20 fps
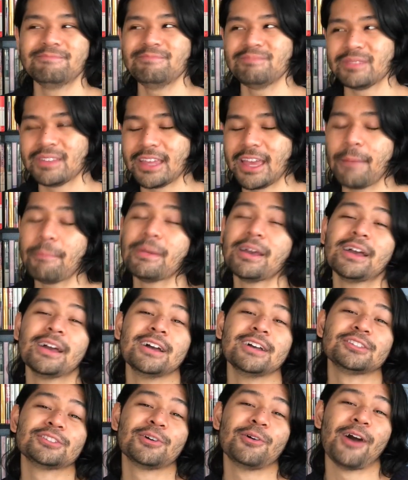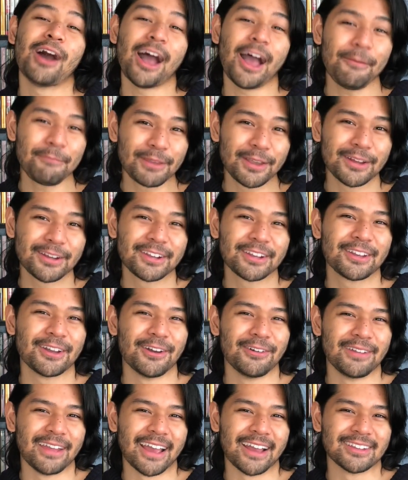Yep. So I'm gonna
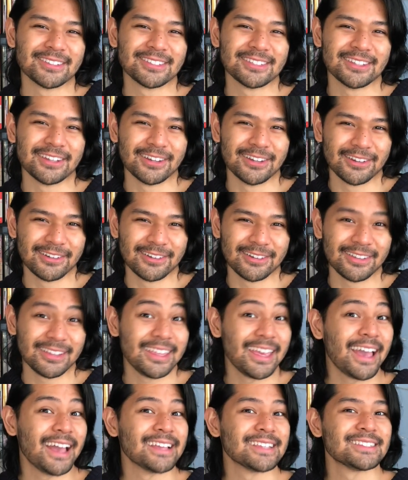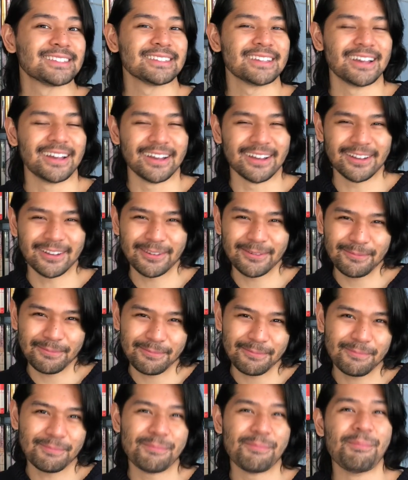go now, so yes,
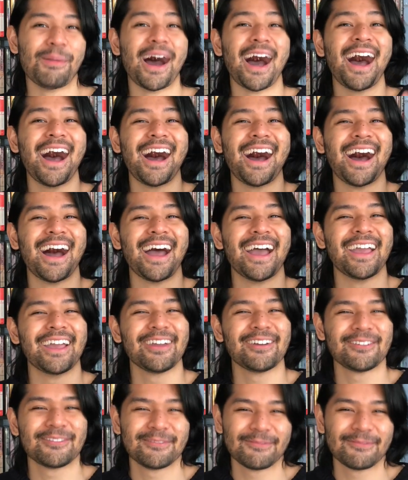bye.